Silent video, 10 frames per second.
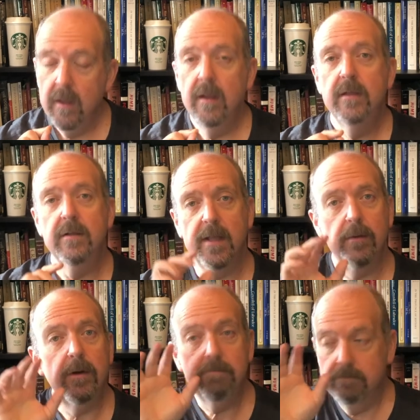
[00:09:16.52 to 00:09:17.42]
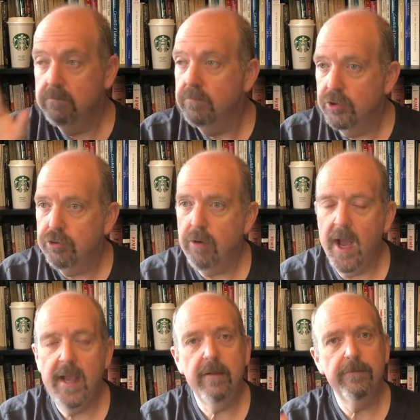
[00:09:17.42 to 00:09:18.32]
So they were
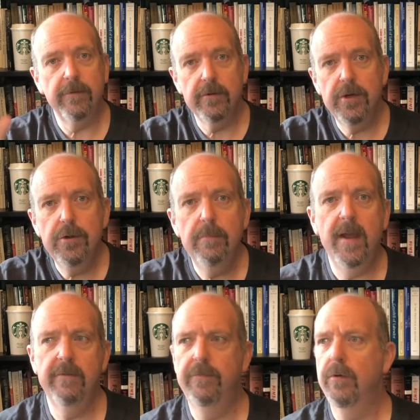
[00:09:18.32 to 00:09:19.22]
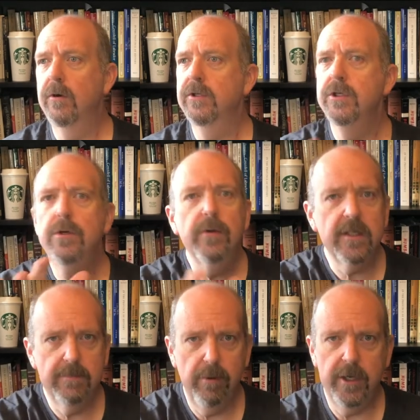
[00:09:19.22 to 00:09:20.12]
trying for new metaphors, new
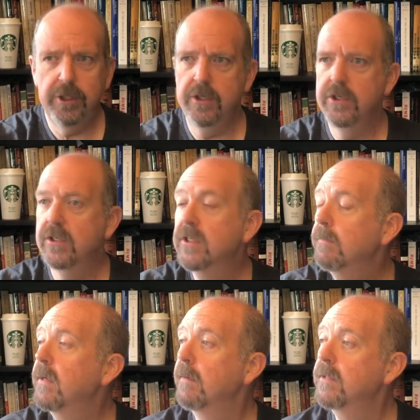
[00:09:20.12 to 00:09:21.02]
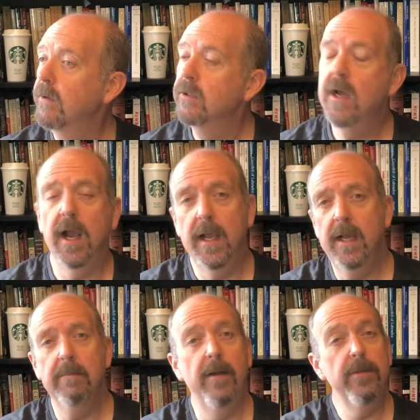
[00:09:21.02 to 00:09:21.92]
expressions, and sometimes they were talking
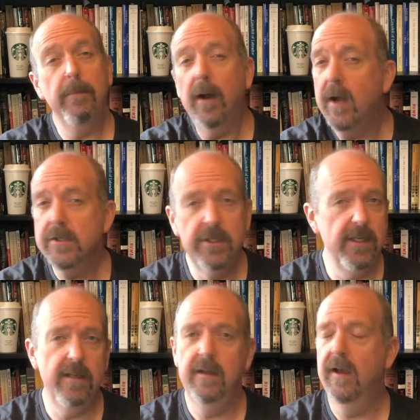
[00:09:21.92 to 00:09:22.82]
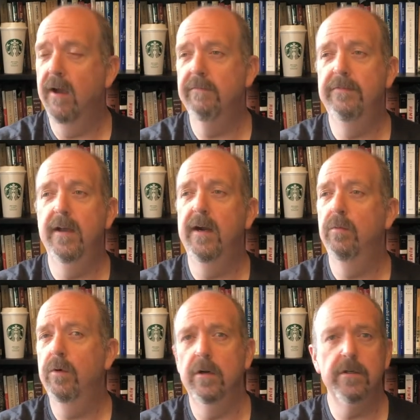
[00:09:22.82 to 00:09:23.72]
about the paucity of their
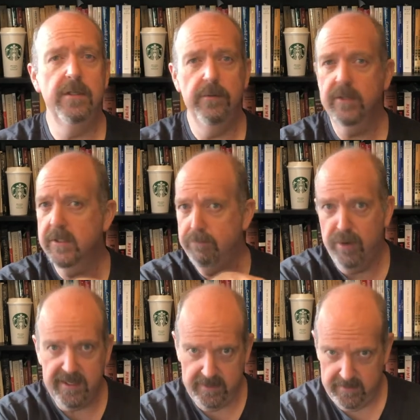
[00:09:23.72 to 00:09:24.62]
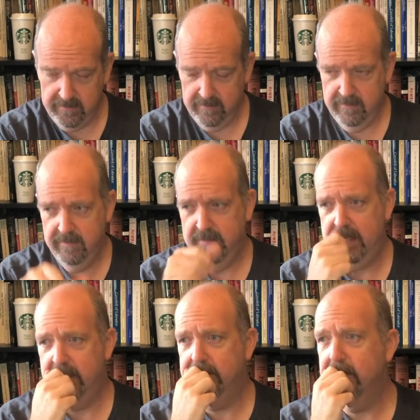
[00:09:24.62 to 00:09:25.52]
words to express
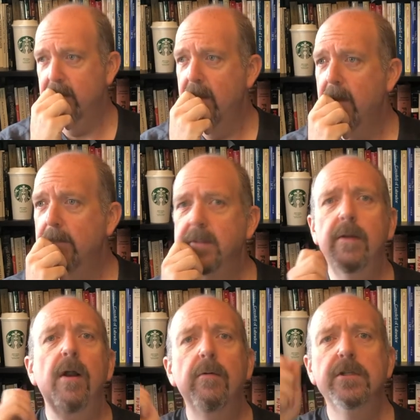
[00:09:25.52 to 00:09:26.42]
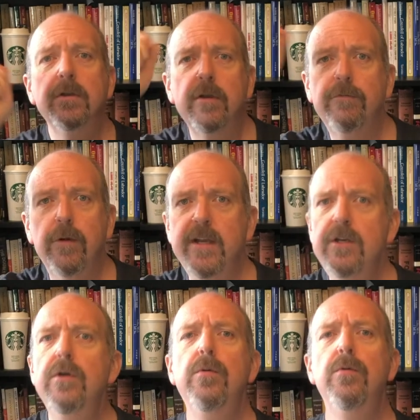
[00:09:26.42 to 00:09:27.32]
things. But they were always looking for a
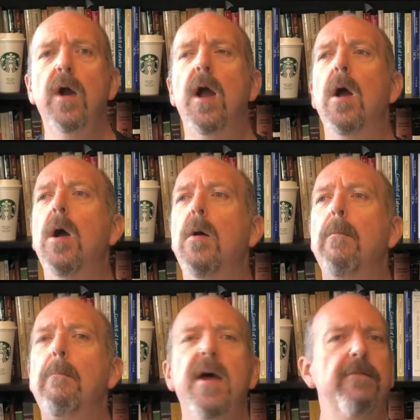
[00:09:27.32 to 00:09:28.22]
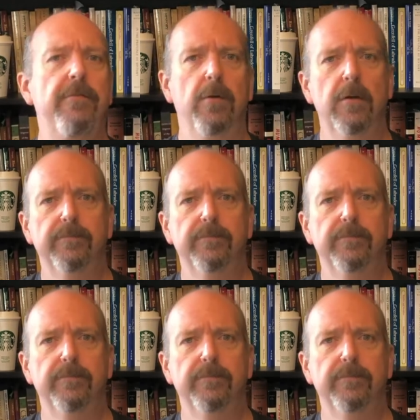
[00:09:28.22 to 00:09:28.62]
new metaphor